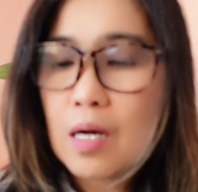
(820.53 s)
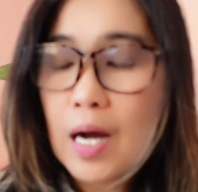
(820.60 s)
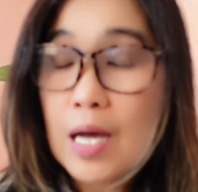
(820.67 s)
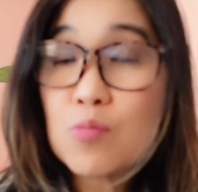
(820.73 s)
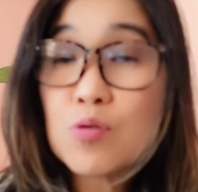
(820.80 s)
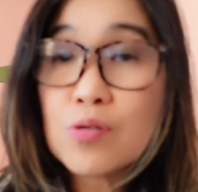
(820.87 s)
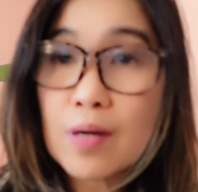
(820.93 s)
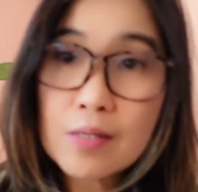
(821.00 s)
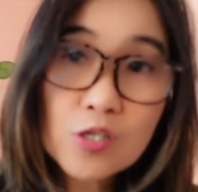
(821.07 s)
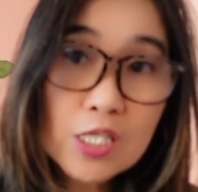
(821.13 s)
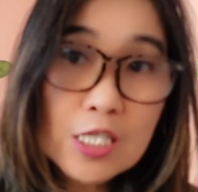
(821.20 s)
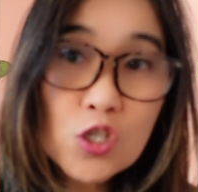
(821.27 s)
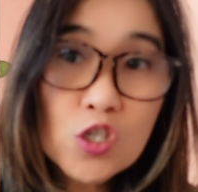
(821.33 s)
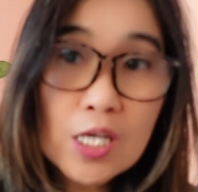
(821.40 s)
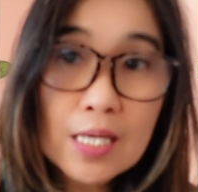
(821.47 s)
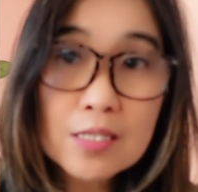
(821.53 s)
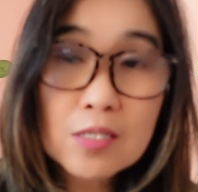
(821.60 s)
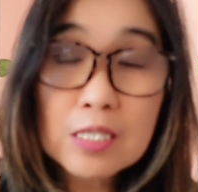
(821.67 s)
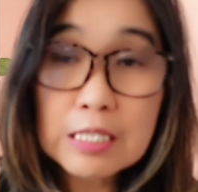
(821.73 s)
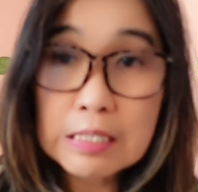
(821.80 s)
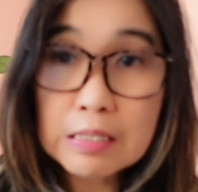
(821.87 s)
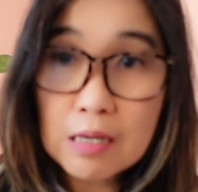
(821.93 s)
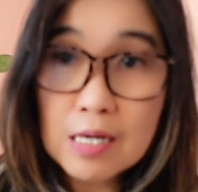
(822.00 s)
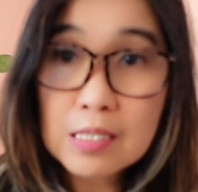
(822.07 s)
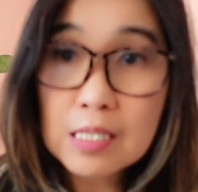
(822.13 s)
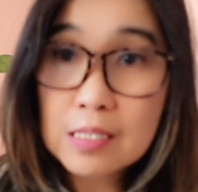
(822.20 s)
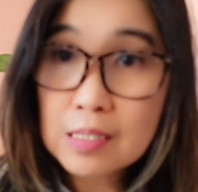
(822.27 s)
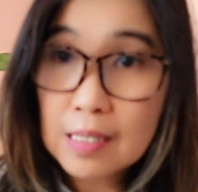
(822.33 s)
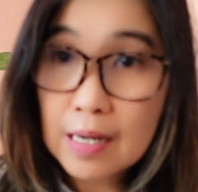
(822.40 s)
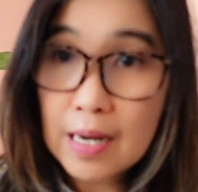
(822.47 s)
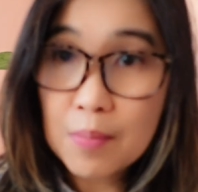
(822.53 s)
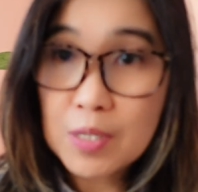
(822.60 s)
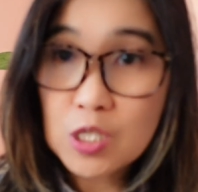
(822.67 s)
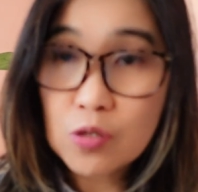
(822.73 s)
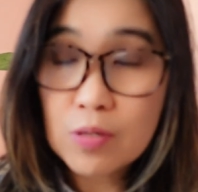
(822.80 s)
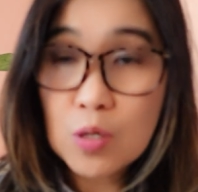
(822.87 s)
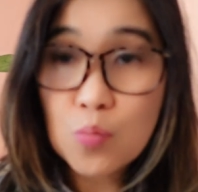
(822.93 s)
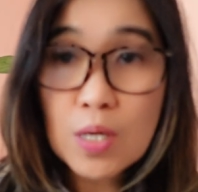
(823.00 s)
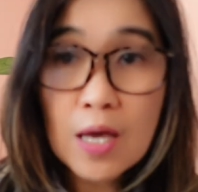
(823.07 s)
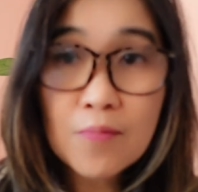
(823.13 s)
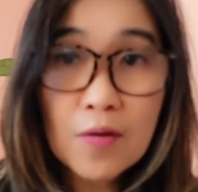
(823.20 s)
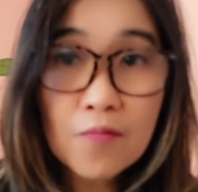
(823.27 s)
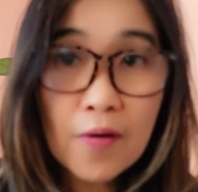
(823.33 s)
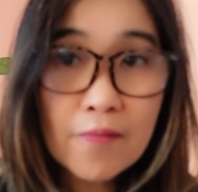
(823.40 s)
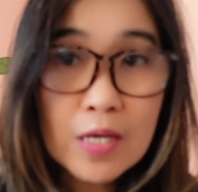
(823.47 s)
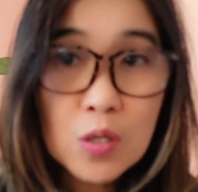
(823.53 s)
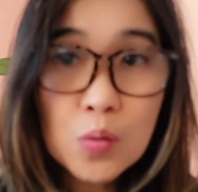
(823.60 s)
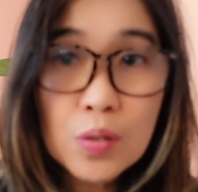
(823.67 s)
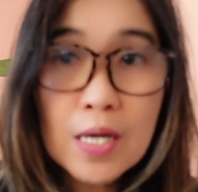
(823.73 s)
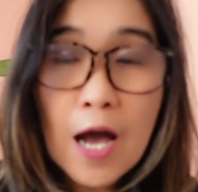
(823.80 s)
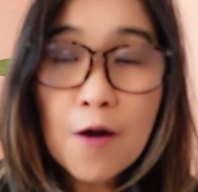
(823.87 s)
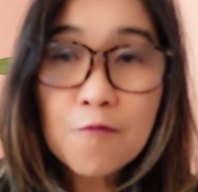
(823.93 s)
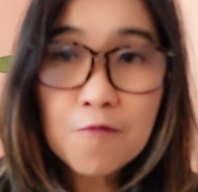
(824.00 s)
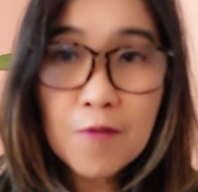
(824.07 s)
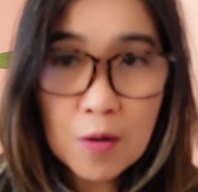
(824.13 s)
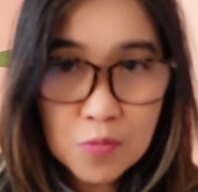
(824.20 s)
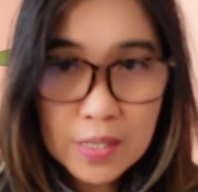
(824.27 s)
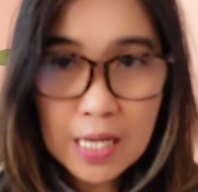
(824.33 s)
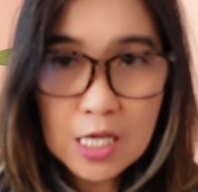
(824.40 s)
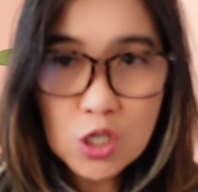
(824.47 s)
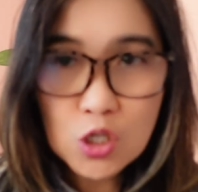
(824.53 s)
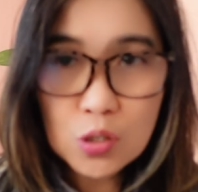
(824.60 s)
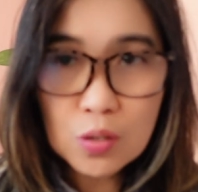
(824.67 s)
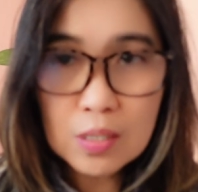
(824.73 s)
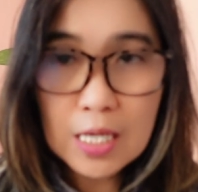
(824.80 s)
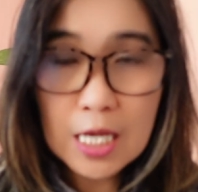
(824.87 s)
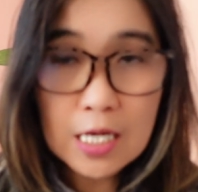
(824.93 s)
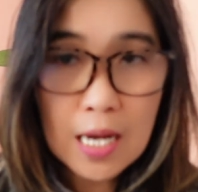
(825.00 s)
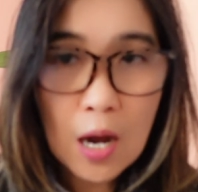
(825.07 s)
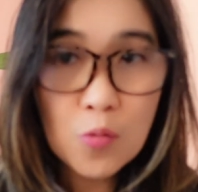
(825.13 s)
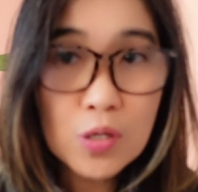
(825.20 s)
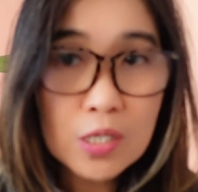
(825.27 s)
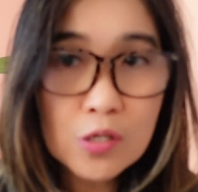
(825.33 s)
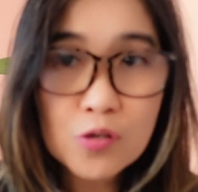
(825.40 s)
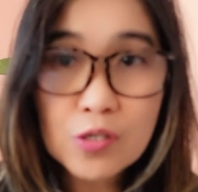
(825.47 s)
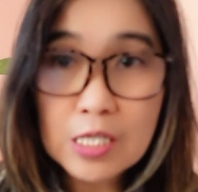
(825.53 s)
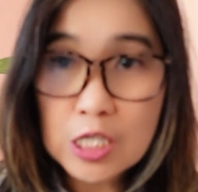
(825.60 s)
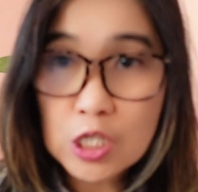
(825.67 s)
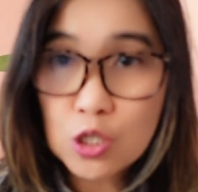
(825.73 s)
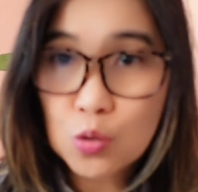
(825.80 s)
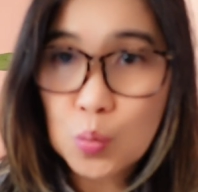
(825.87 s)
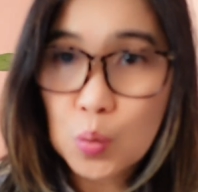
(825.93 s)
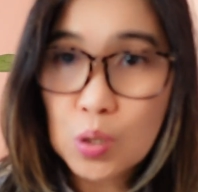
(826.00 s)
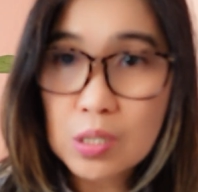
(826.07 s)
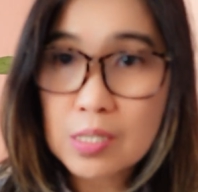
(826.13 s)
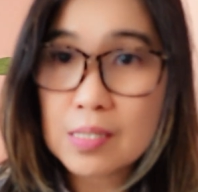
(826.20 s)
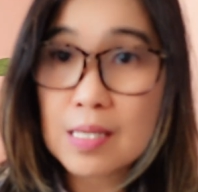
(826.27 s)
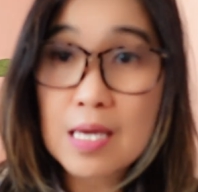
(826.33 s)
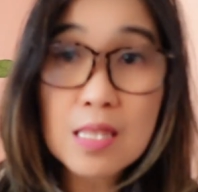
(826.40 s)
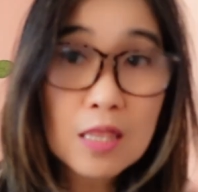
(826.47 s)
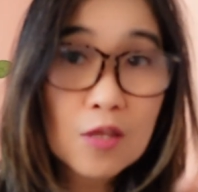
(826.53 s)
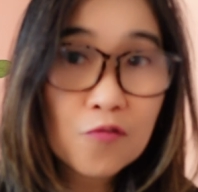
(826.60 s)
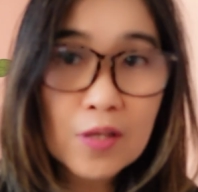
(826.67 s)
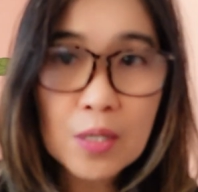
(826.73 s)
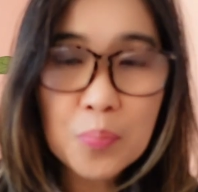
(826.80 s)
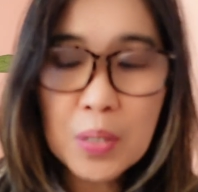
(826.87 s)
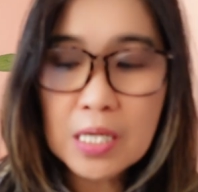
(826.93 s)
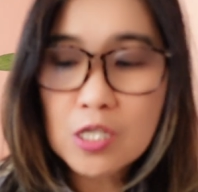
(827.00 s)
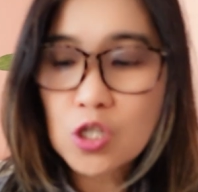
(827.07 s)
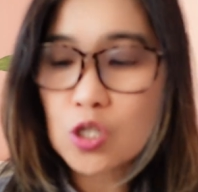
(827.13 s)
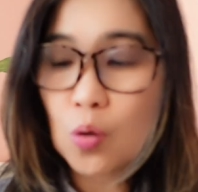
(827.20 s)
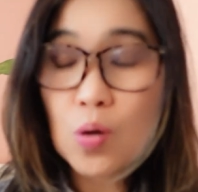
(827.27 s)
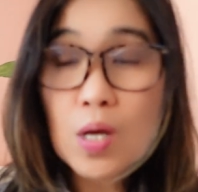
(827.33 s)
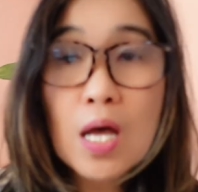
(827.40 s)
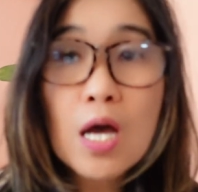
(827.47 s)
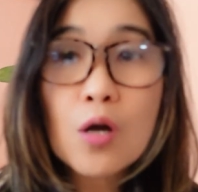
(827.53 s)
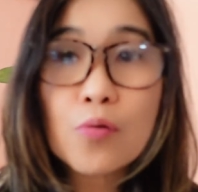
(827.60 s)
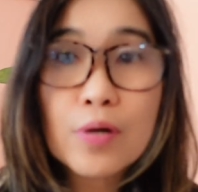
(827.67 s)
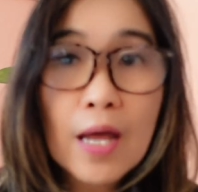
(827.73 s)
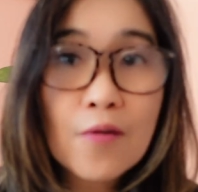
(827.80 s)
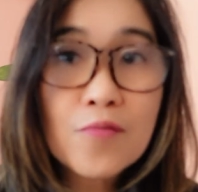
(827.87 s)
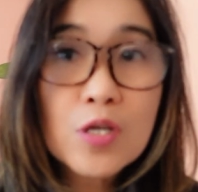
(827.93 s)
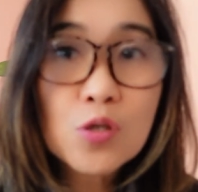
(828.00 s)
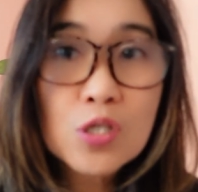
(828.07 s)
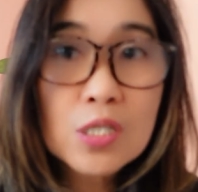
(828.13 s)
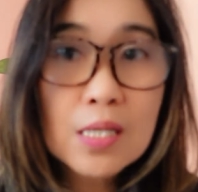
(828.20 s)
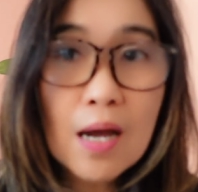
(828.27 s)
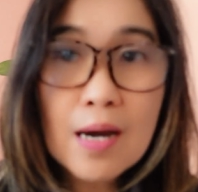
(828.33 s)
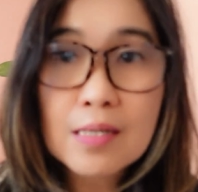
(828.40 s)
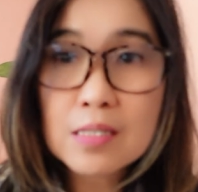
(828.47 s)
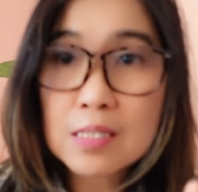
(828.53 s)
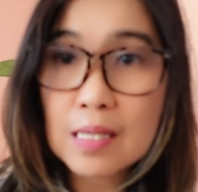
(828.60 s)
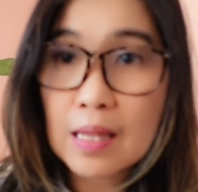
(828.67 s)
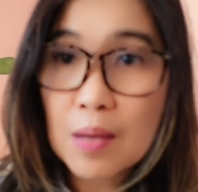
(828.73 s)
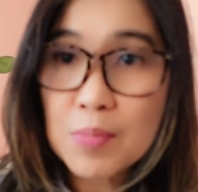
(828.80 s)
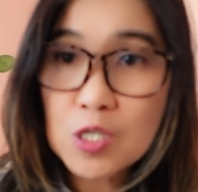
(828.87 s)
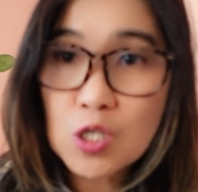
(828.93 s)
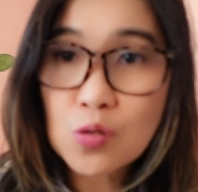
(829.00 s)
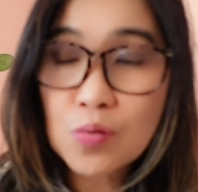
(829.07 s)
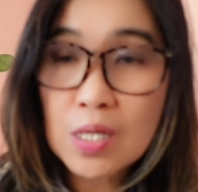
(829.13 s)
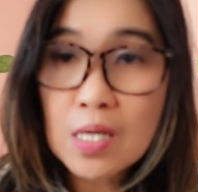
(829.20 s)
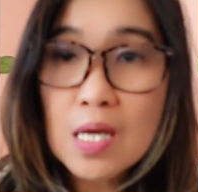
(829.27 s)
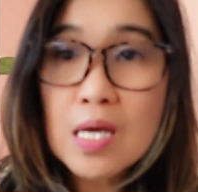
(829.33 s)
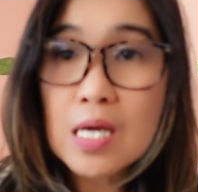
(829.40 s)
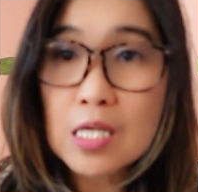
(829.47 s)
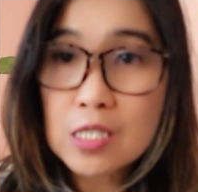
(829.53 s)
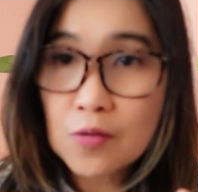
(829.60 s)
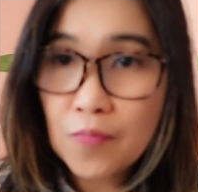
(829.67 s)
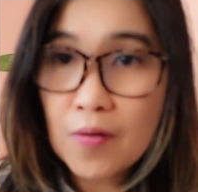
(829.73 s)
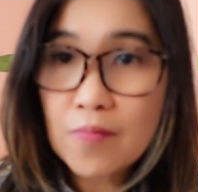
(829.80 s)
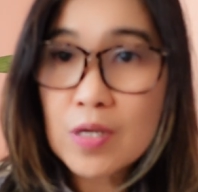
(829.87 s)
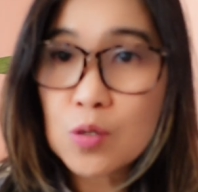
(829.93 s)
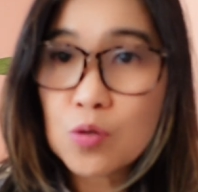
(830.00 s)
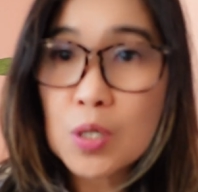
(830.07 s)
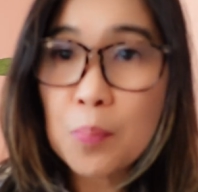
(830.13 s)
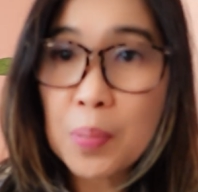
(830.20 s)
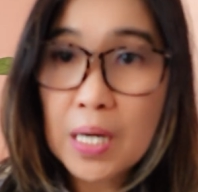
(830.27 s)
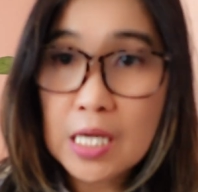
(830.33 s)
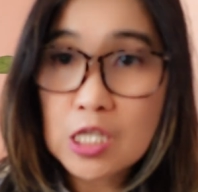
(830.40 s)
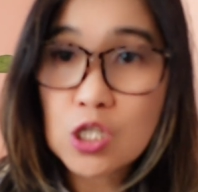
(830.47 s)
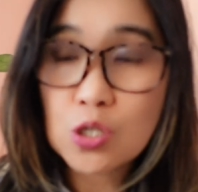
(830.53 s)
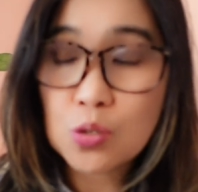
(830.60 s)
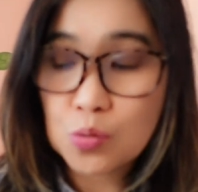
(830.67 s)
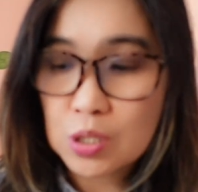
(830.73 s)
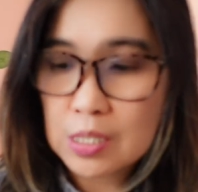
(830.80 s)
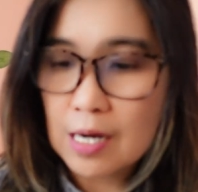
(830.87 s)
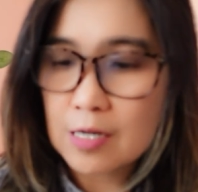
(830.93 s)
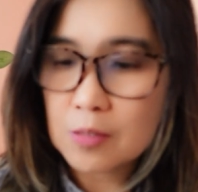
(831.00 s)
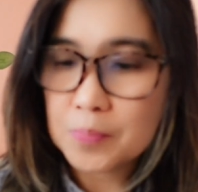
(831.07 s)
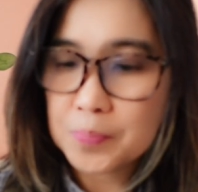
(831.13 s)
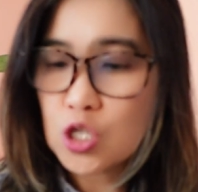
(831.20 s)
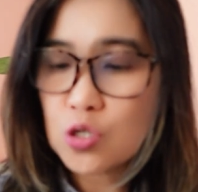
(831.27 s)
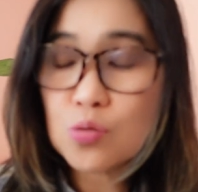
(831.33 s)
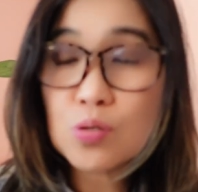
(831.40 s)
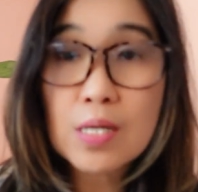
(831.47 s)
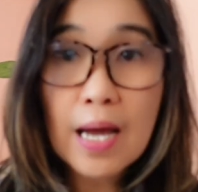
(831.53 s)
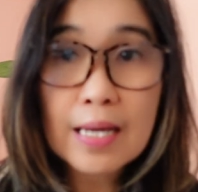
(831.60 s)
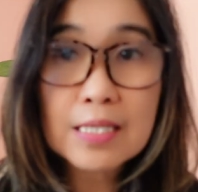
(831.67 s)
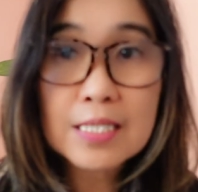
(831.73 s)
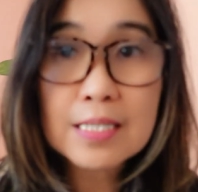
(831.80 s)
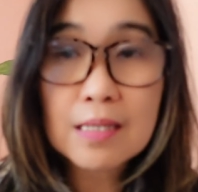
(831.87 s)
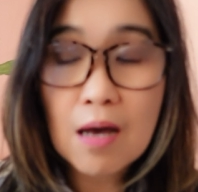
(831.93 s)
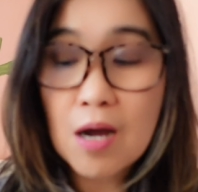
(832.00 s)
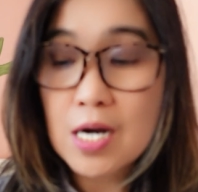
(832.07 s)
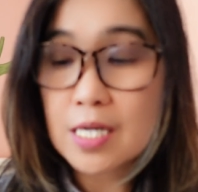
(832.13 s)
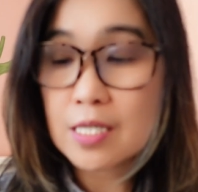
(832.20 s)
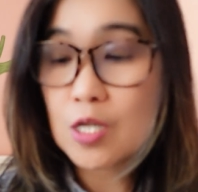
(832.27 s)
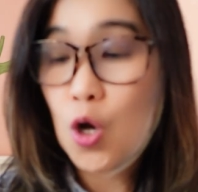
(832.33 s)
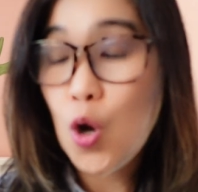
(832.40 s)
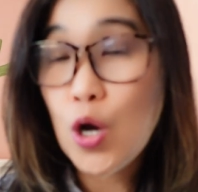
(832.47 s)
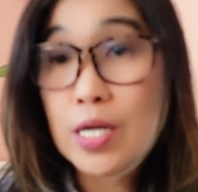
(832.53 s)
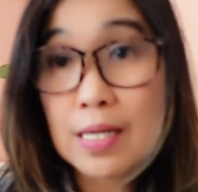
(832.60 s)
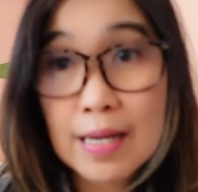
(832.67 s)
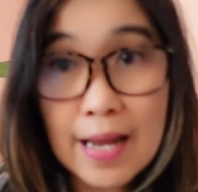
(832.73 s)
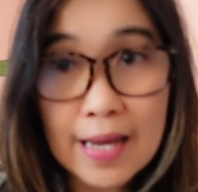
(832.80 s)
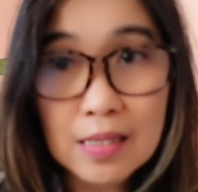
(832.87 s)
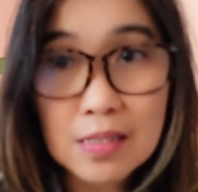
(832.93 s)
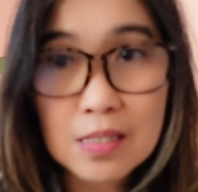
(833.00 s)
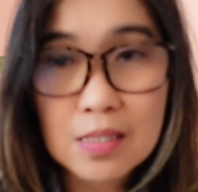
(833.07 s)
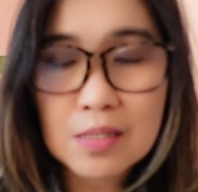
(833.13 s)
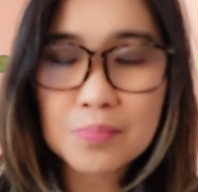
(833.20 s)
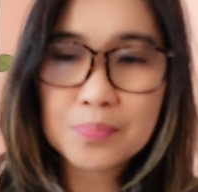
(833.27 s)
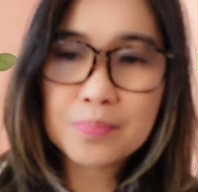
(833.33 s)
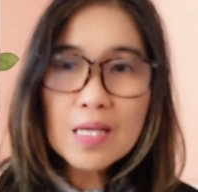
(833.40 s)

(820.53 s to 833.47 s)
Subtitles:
I would rather suggest start in telemetry. We have a very good foundation in our nursing schools in the Philippines. So wherever you start telemetry, it's a very good place to start. Should I start on nights?